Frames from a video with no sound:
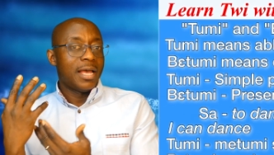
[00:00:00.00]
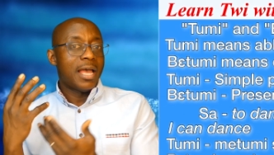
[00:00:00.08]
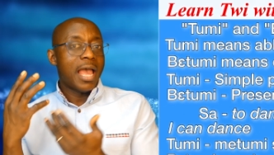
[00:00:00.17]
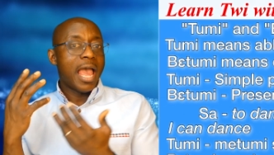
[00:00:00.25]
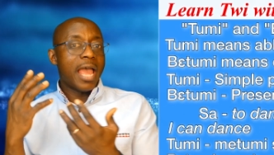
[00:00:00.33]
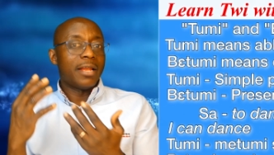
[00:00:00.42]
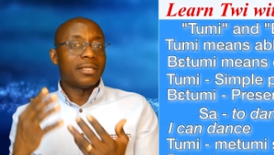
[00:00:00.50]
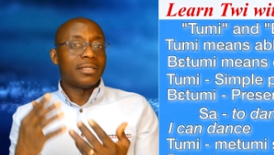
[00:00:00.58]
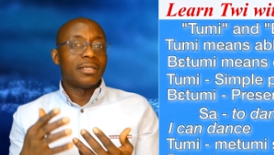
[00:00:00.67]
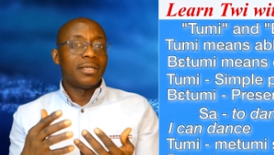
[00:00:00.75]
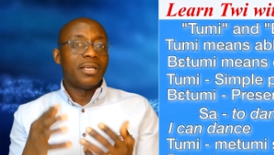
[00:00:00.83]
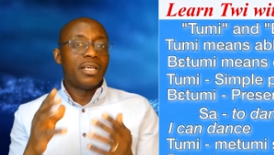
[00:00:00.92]
And
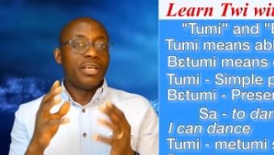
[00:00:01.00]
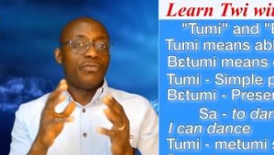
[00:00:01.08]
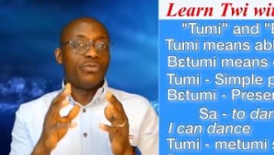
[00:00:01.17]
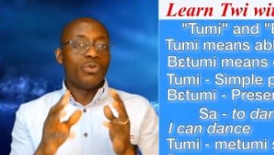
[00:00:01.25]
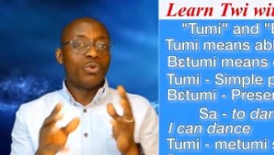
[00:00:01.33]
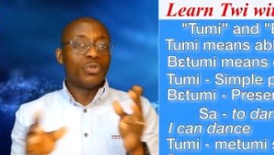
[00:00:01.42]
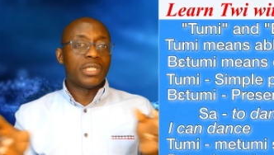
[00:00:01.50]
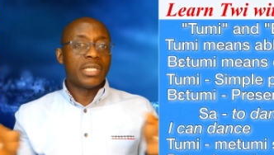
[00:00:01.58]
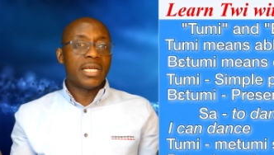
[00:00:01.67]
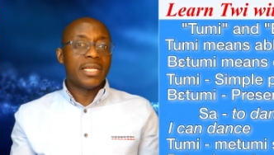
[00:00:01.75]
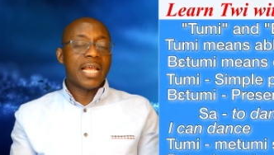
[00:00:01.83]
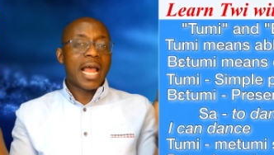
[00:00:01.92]
if you say
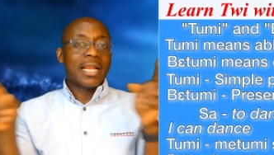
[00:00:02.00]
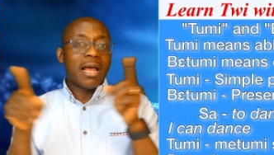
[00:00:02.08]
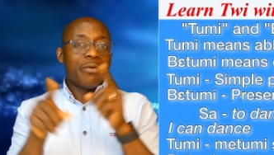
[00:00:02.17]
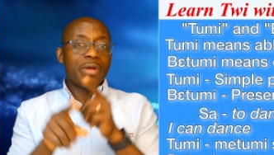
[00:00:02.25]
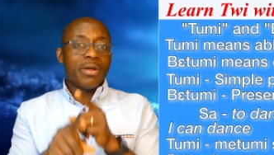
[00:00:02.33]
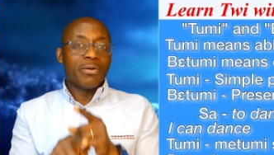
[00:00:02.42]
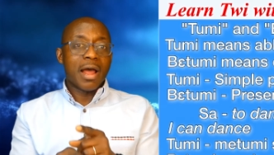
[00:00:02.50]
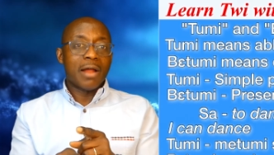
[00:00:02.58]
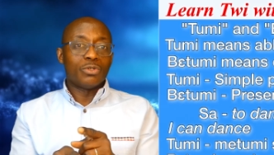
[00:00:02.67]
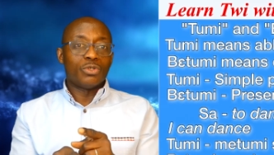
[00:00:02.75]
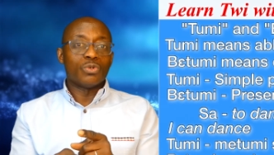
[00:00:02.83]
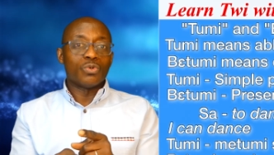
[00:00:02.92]
the other way
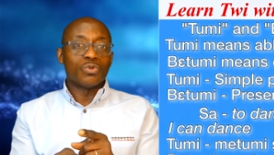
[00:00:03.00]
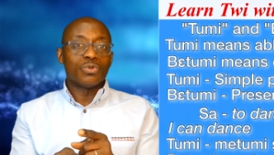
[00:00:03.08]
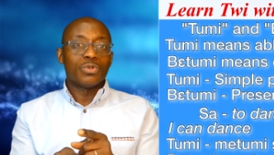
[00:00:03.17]
around too,